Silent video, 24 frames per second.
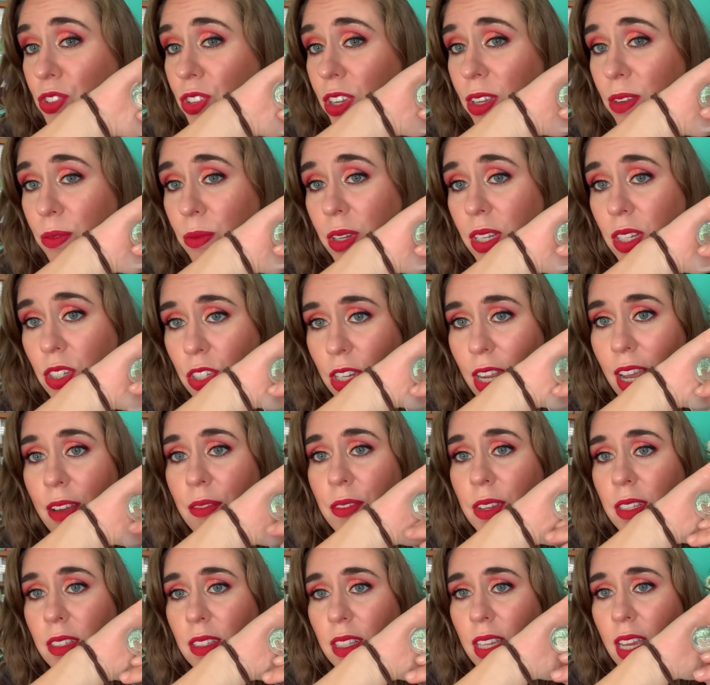it, which
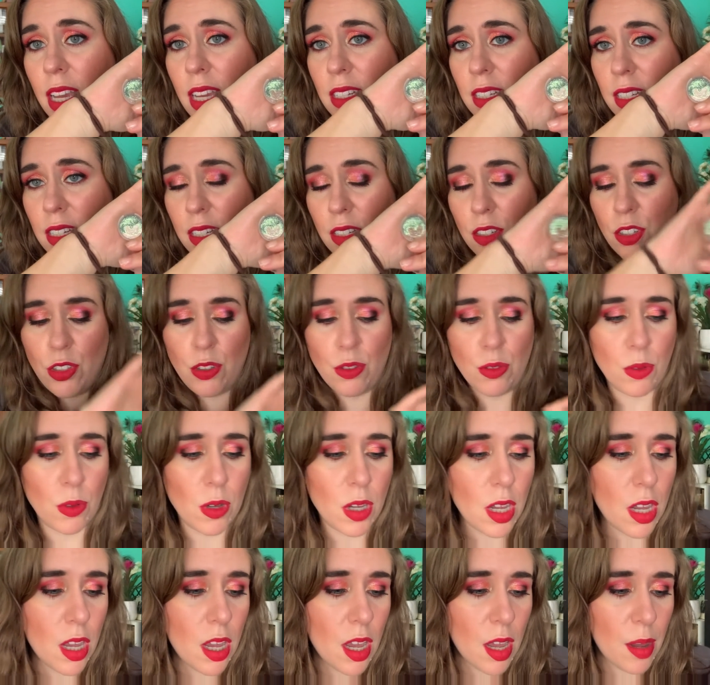obviously I didn't do,
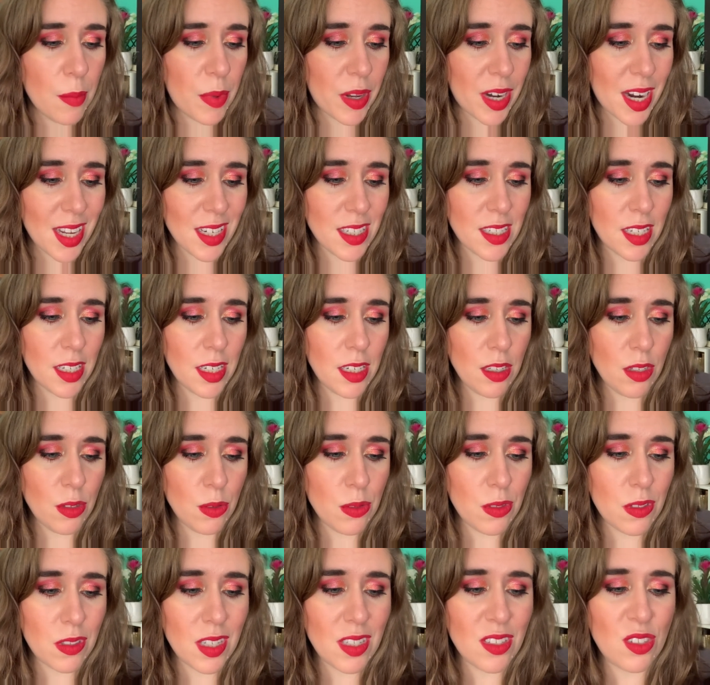but I did
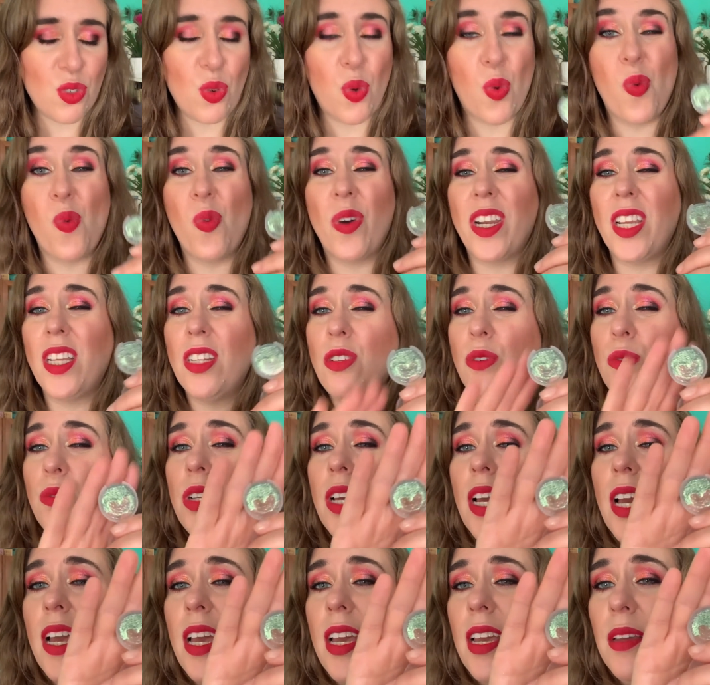use this 22
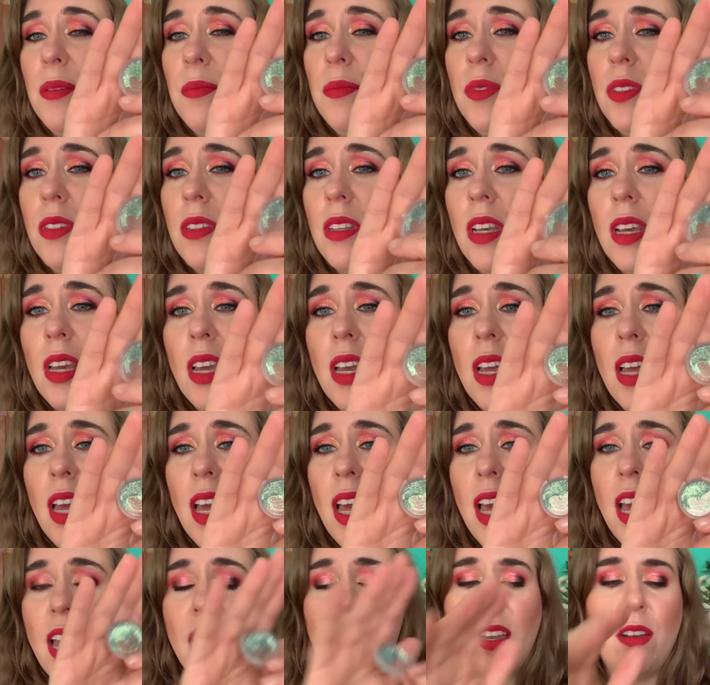times,
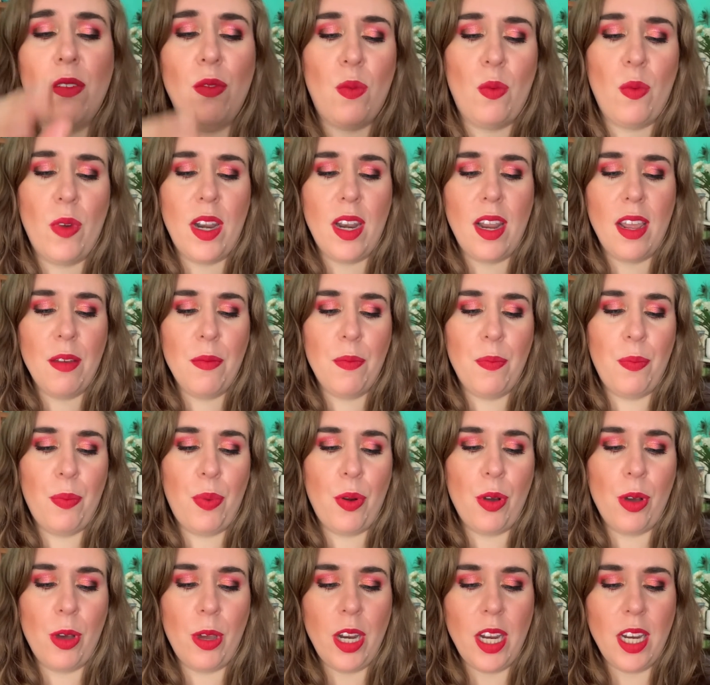and when I
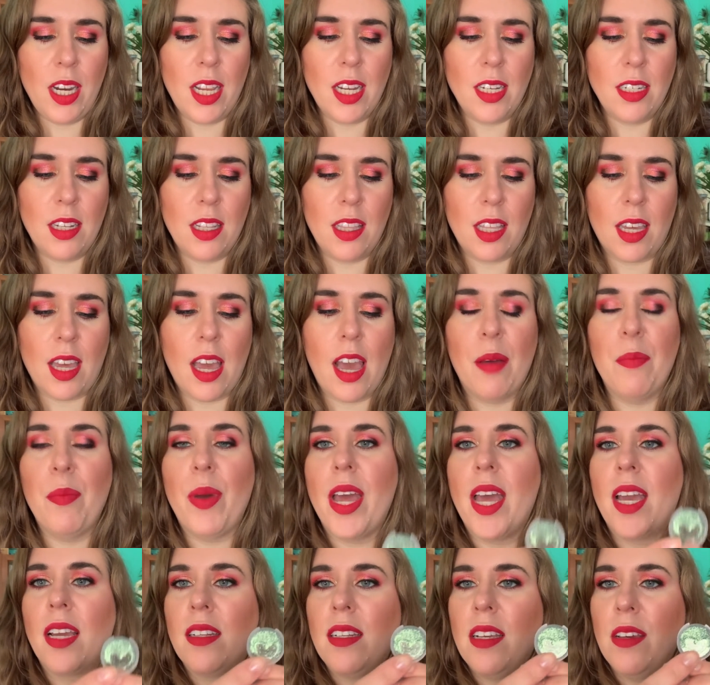put it into the
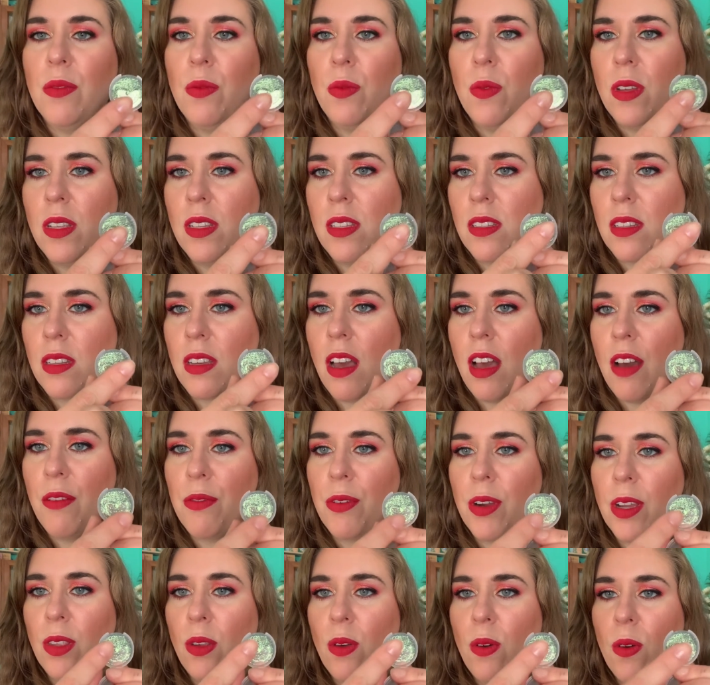compact, it was
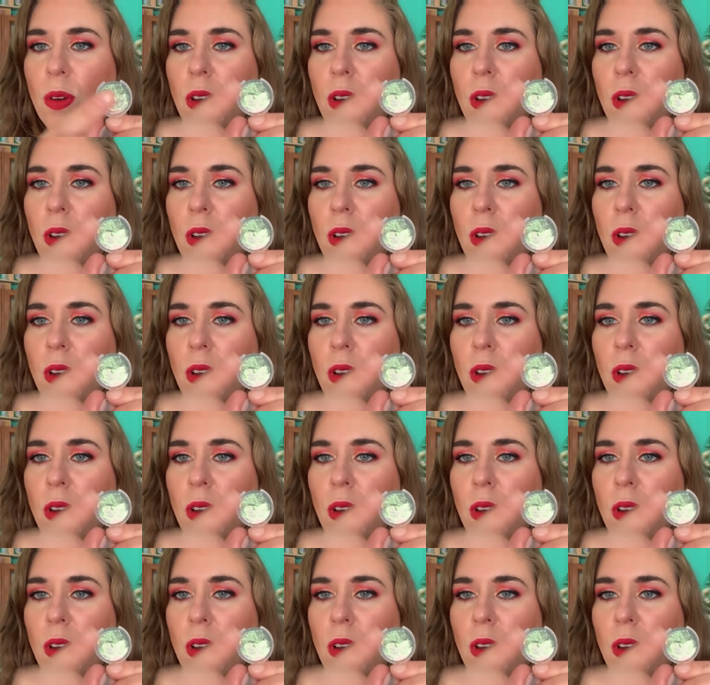covering the whole